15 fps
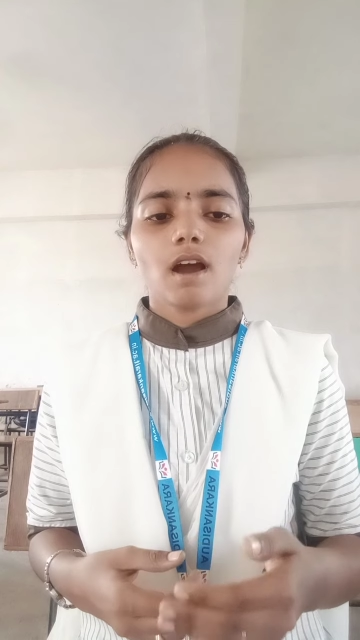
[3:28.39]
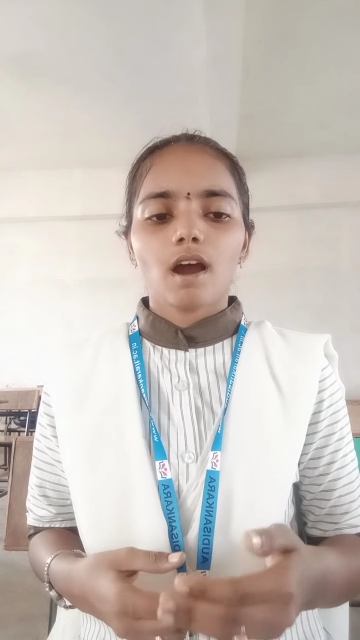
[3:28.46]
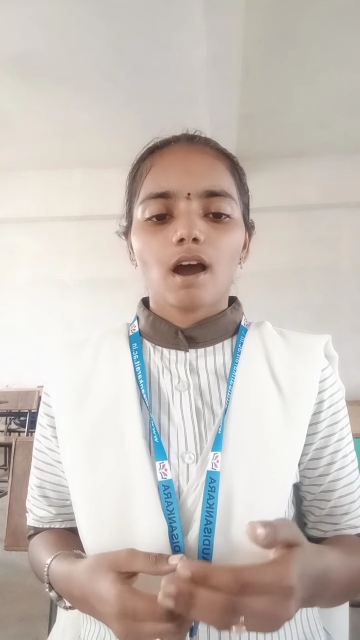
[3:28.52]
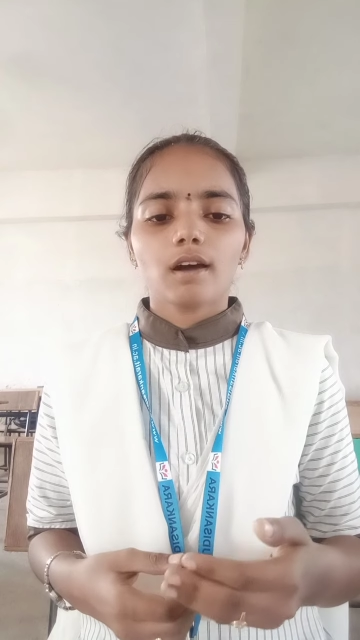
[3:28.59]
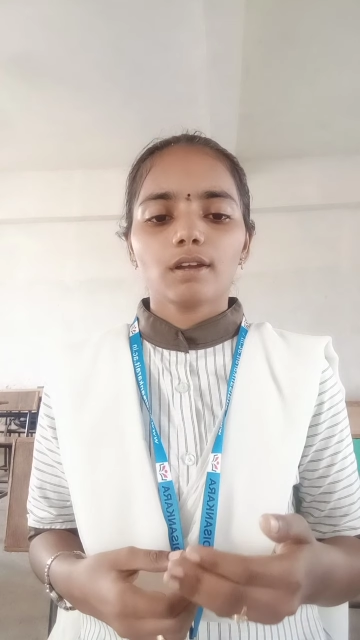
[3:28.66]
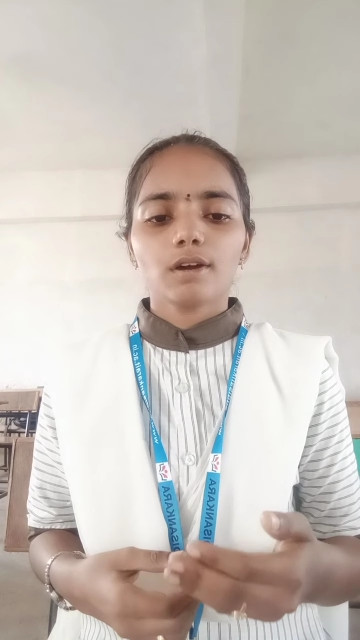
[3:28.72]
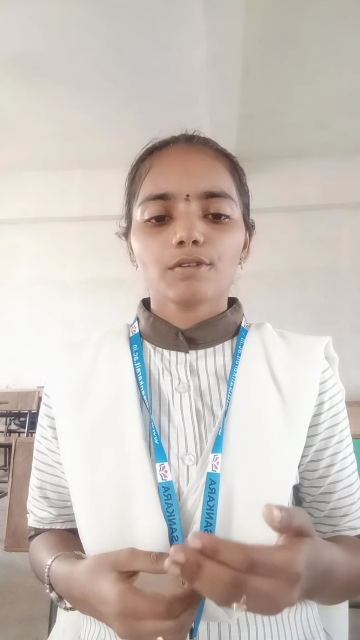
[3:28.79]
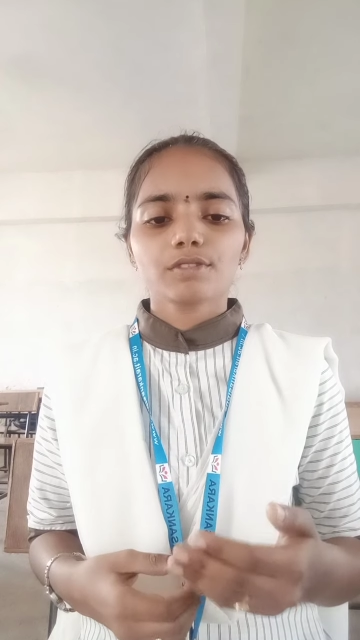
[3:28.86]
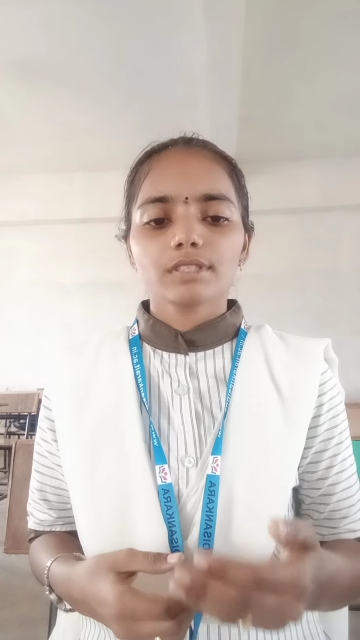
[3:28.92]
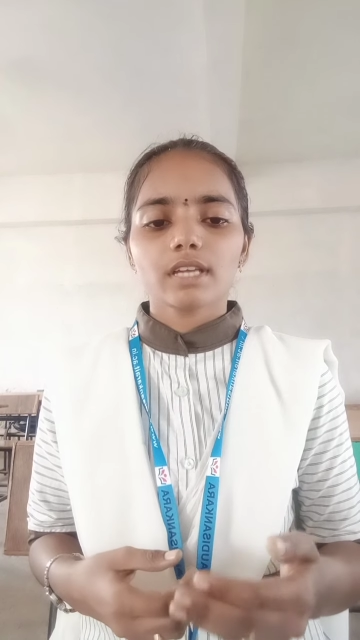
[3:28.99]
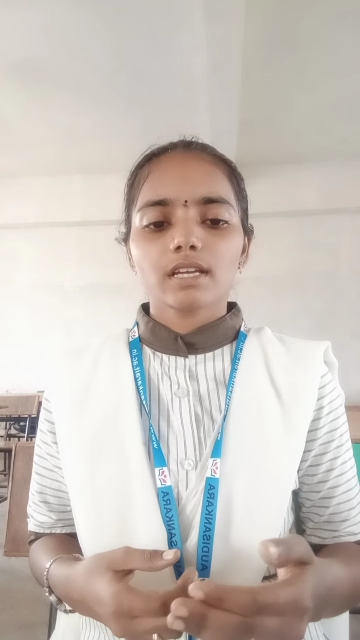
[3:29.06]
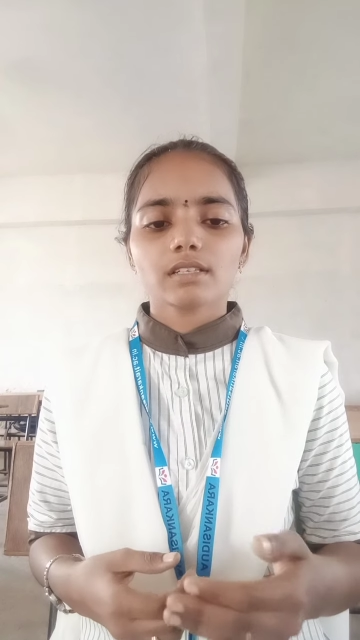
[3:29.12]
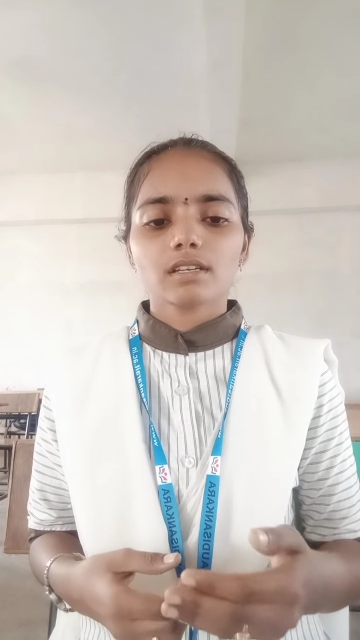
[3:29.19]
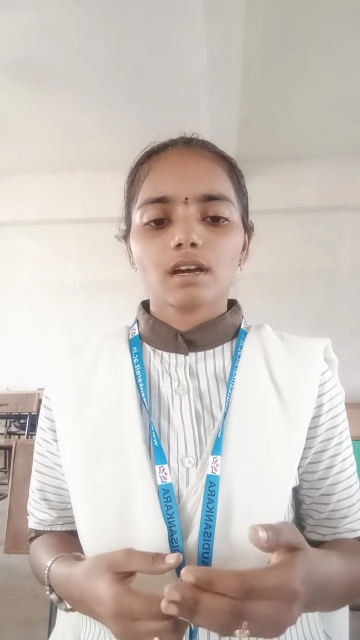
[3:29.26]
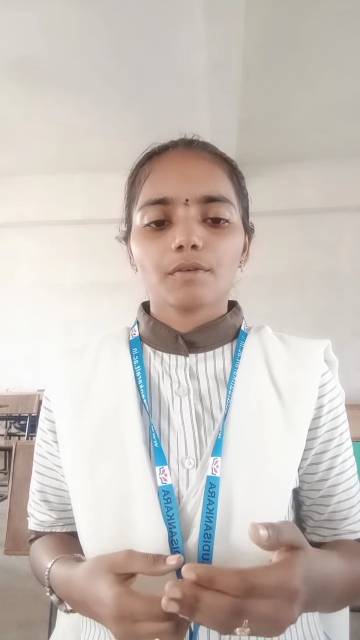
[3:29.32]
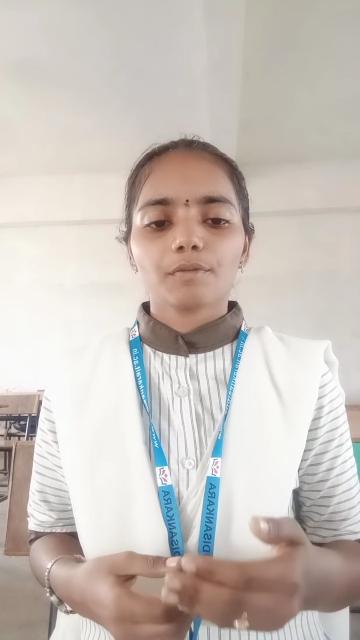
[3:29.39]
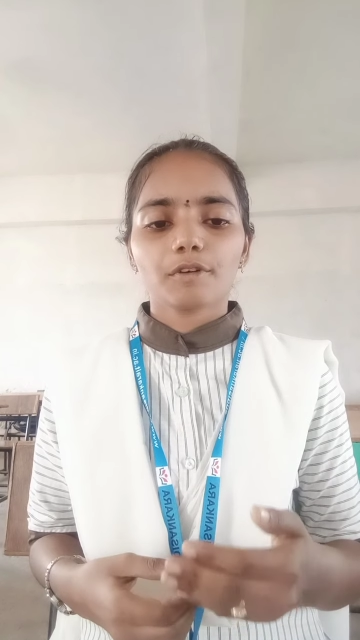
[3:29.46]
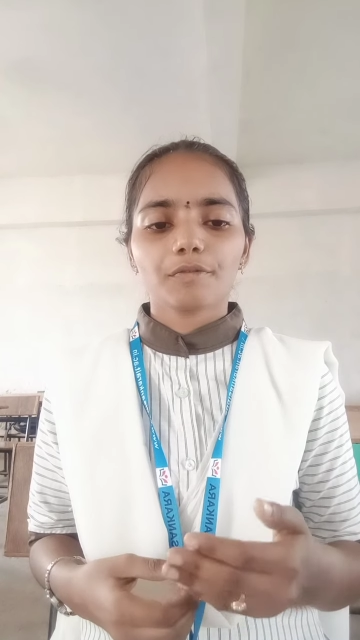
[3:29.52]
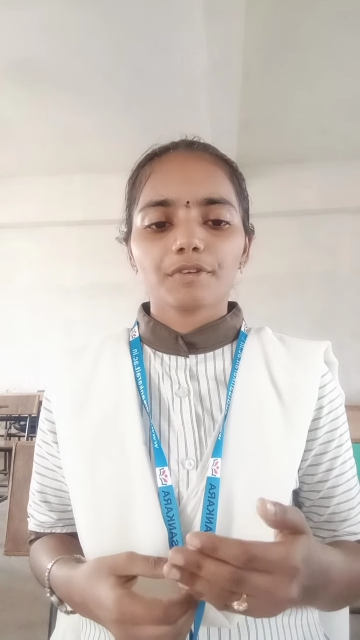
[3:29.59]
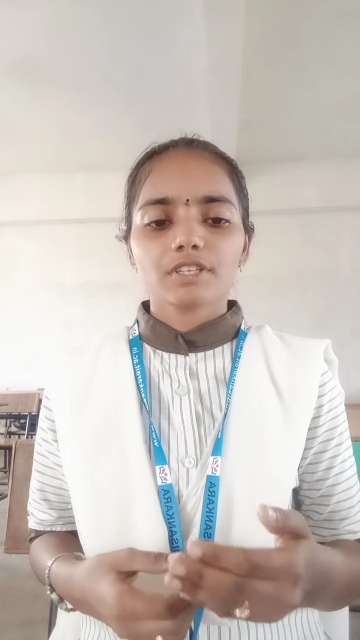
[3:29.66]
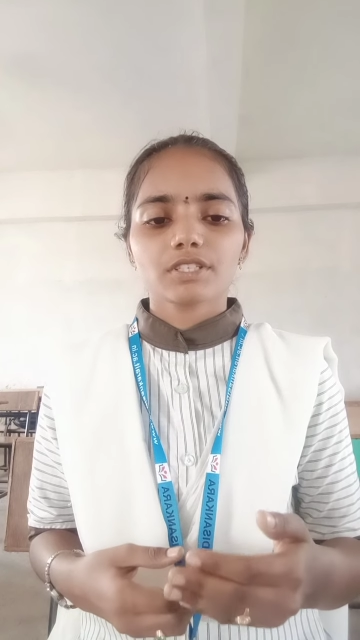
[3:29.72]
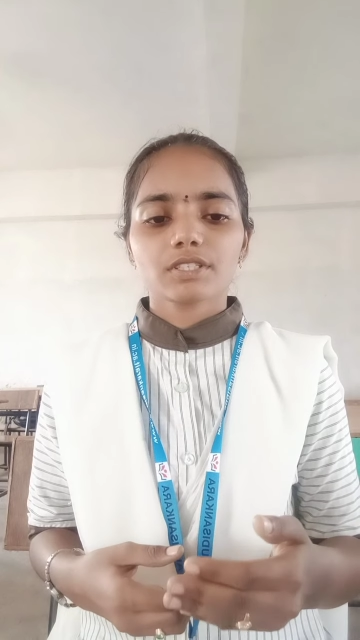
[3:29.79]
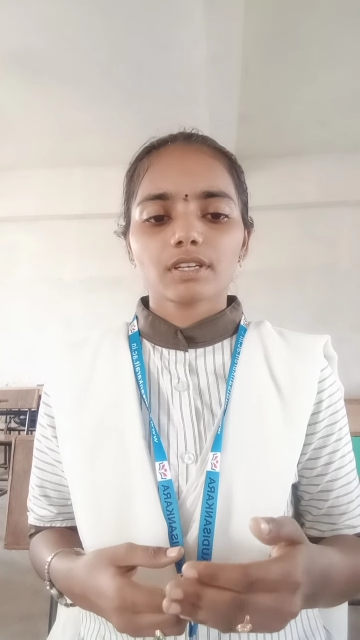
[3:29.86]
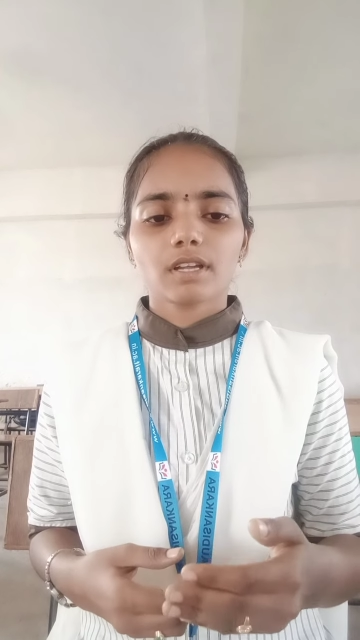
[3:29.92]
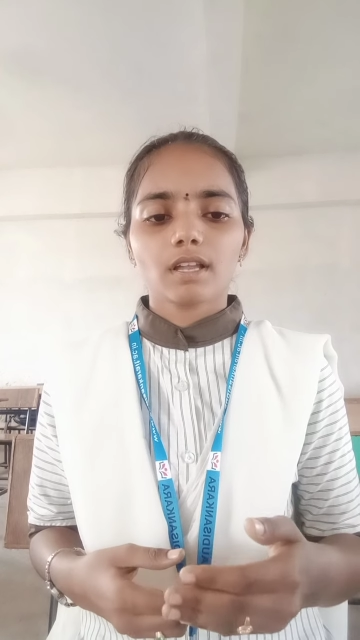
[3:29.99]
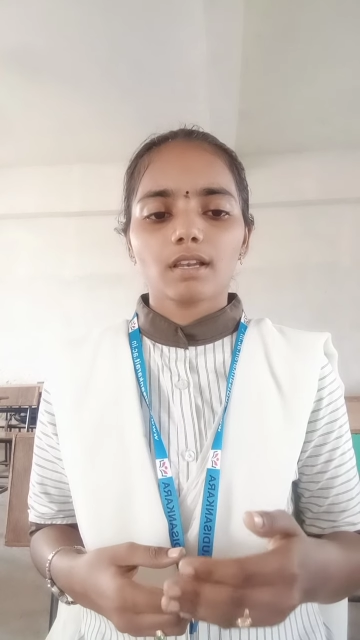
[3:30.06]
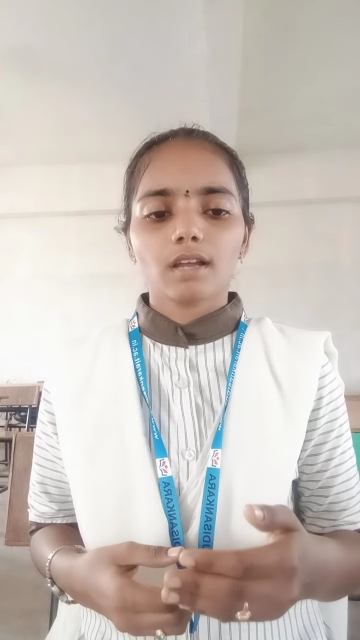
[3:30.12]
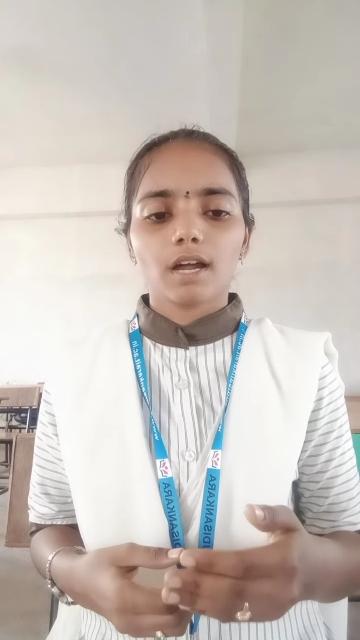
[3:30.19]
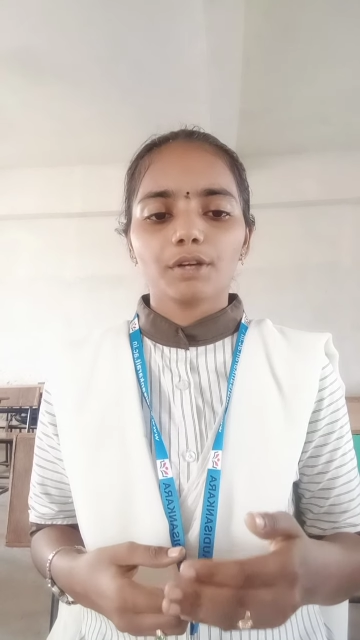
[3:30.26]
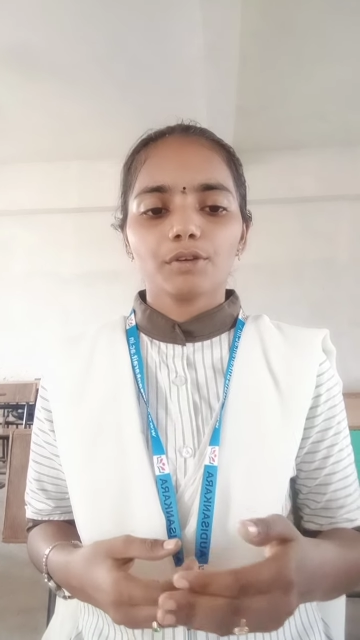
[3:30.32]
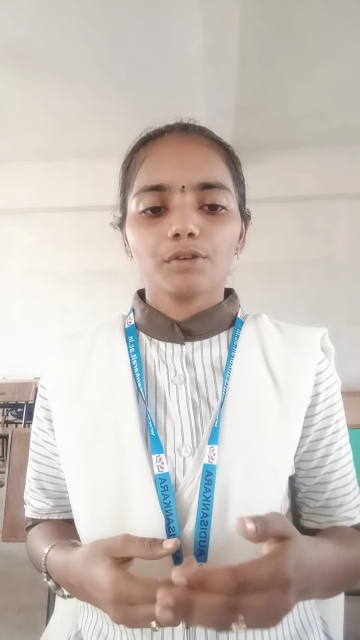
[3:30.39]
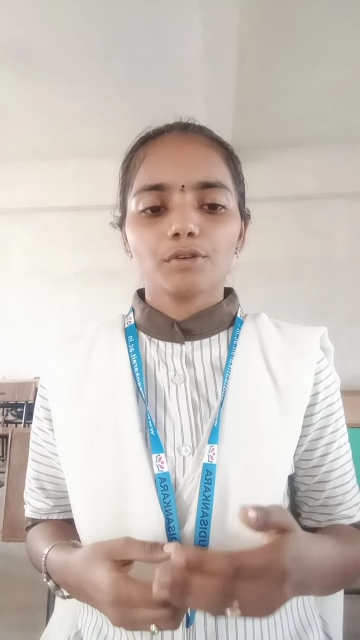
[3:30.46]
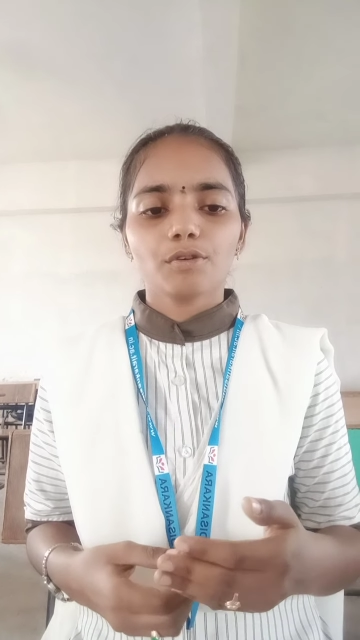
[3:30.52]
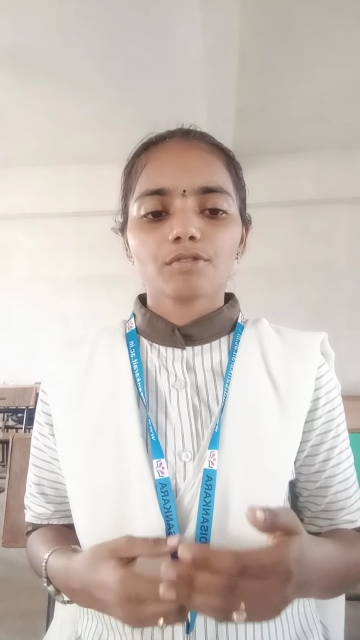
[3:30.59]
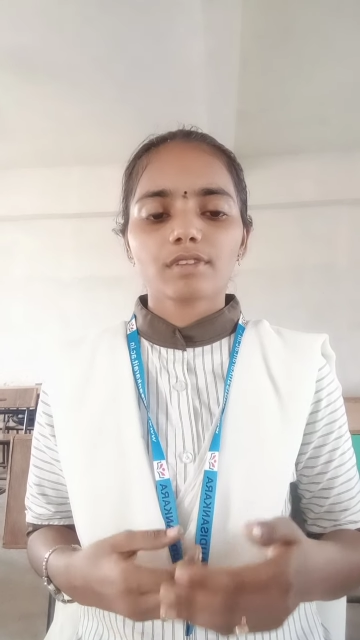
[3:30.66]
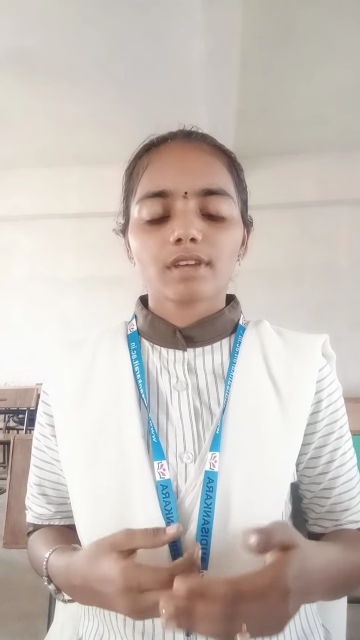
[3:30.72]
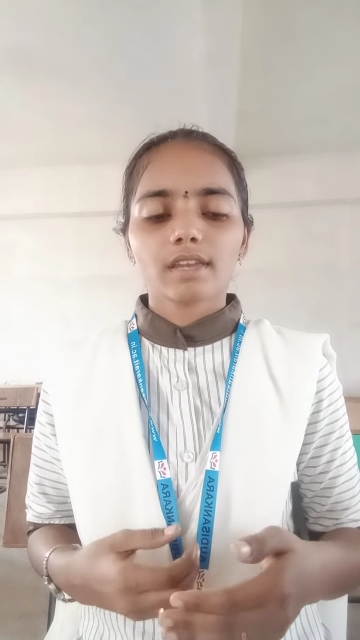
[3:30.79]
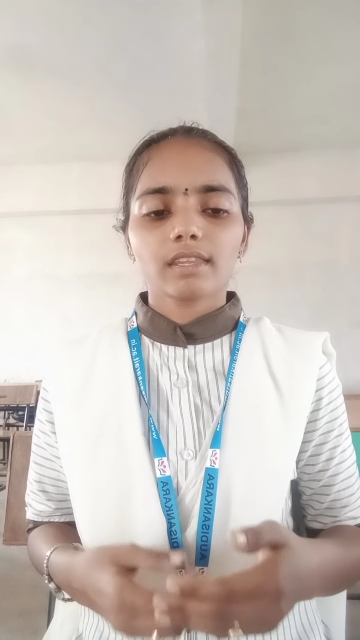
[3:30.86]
allows data professional and user